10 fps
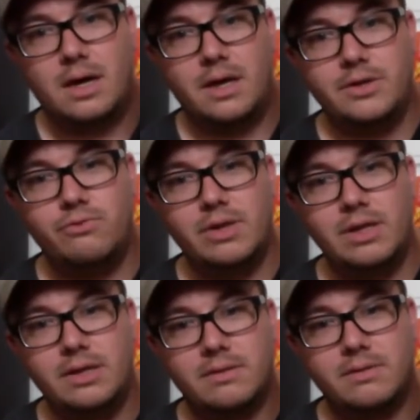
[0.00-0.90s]
You
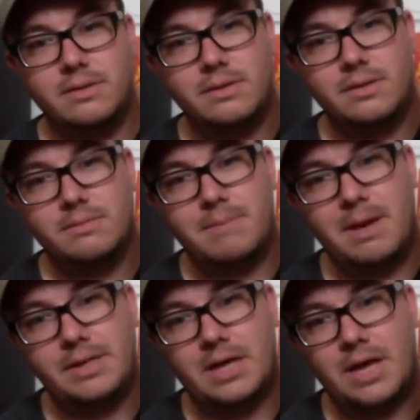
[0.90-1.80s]
really,
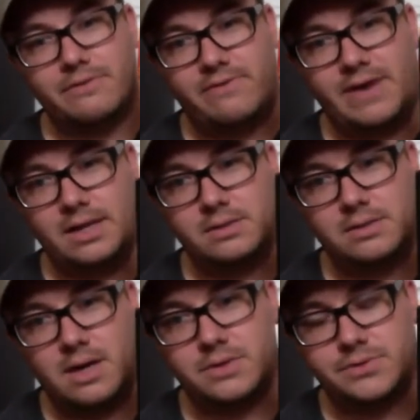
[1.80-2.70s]
maybe not the violin
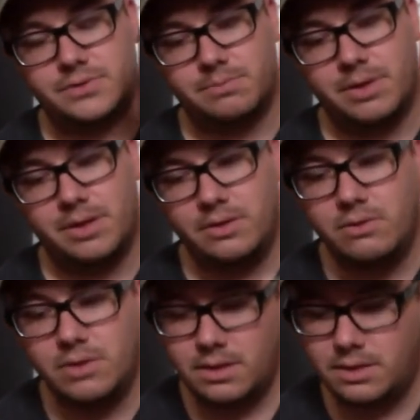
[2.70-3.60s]
concert, but you
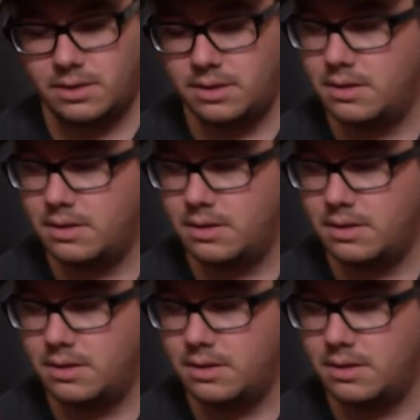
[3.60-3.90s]
can,